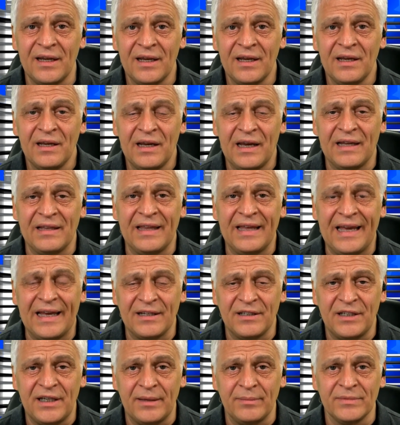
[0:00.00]
And they had
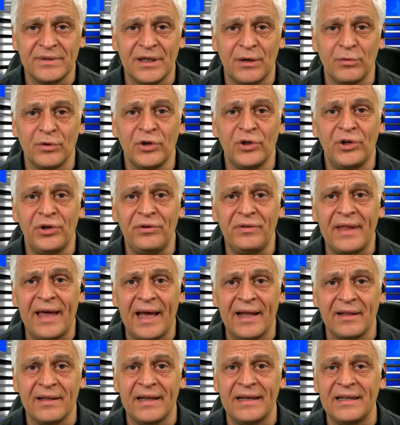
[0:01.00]
teams that would do that, and
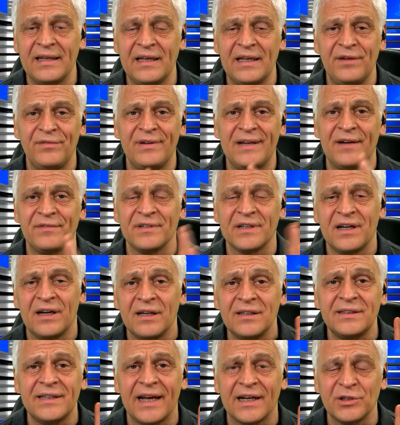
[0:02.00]
they didn't even have to
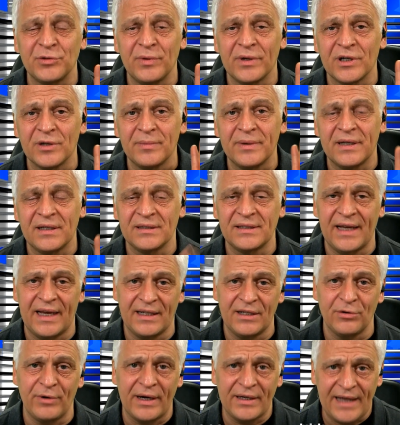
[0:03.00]
contact Twitter because they had
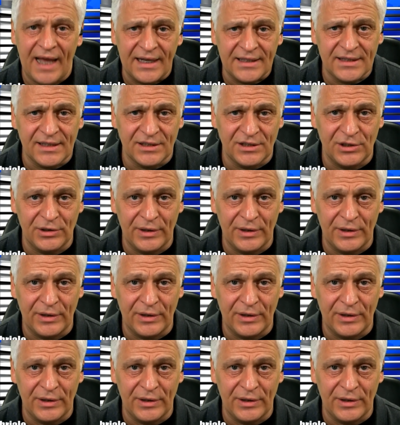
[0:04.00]
direct access to it.